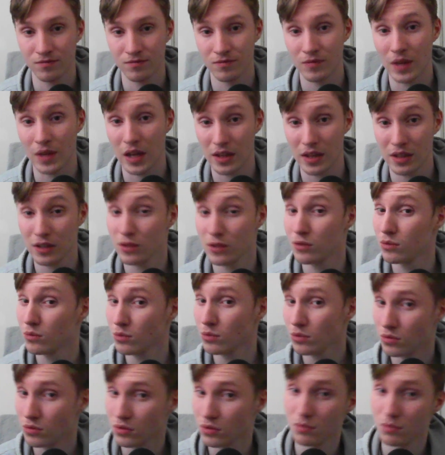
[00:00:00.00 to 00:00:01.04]
I think
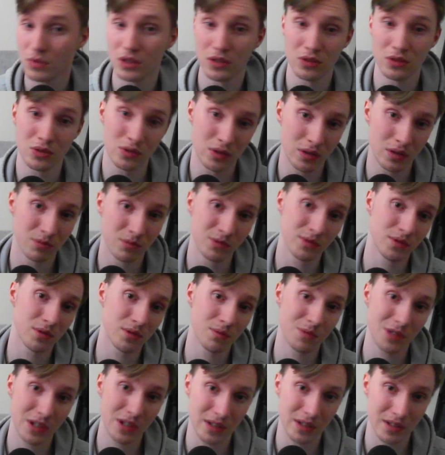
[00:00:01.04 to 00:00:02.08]
school should be enjoyable, to
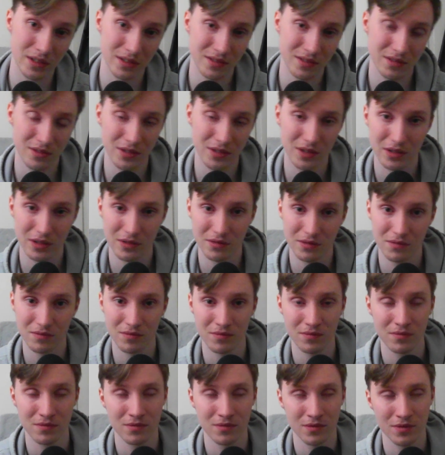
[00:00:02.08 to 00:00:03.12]
be honest, you know?
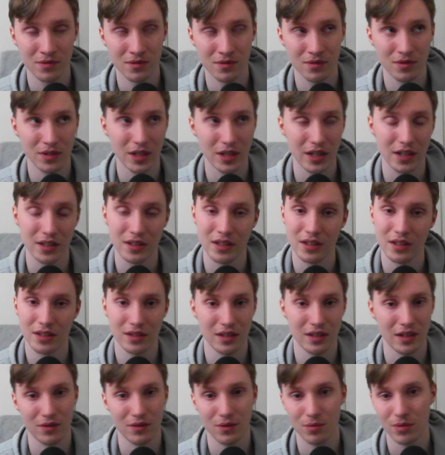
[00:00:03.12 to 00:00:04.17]
Like, it doesn't
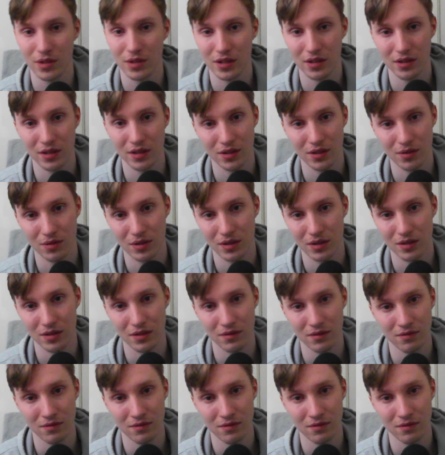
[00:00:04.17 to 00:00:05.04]
have to be anything crazy.